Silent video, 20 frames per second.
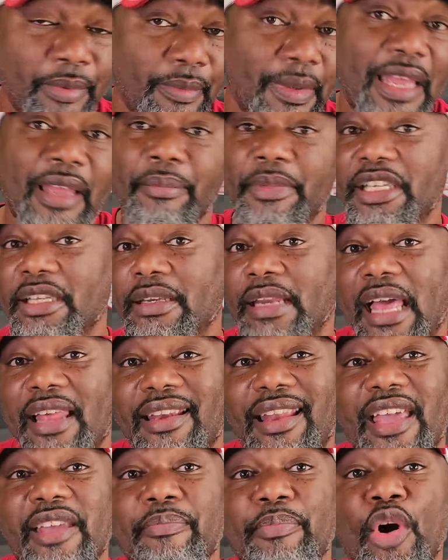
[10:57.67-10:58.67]
I mean, I
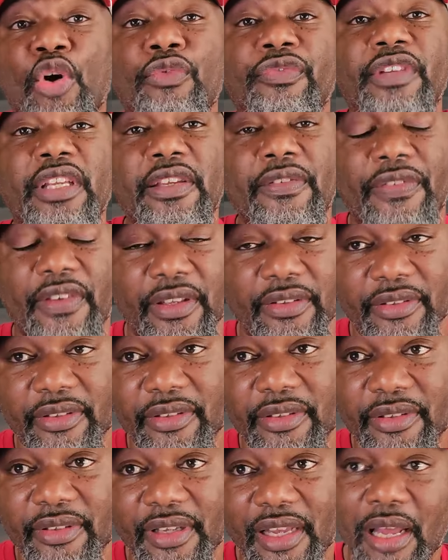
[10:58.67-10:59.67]
like both
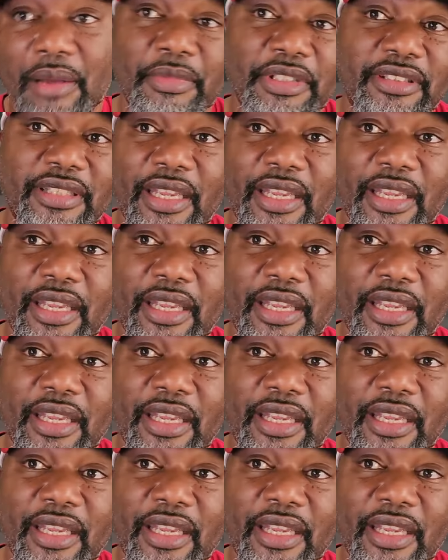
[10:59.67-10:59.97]
defenses. I'm gonna